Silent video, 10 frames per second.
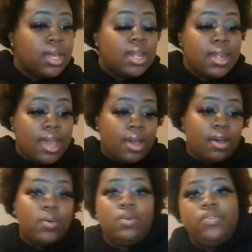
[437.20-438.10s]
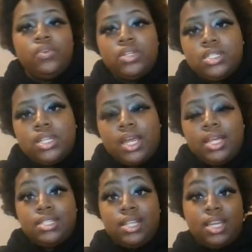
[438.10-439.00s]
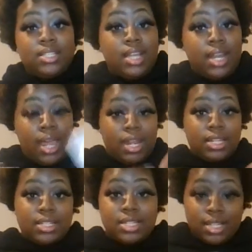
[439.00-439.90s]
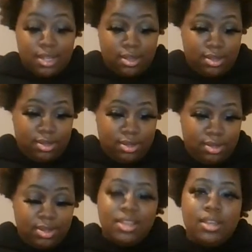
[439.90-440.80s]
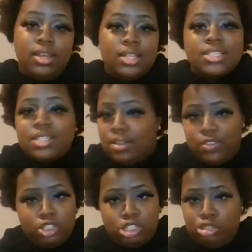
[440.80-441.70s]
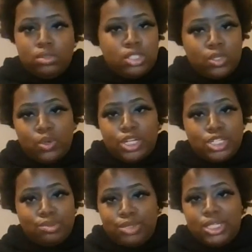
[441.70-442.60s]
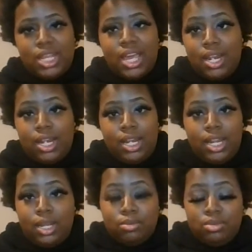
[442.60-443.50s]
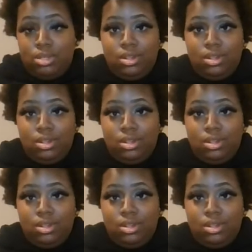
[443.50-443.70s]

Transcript: Now, of course, like I said, it's time to add this in. Stephanie Sue was so crazy when she added it in. It was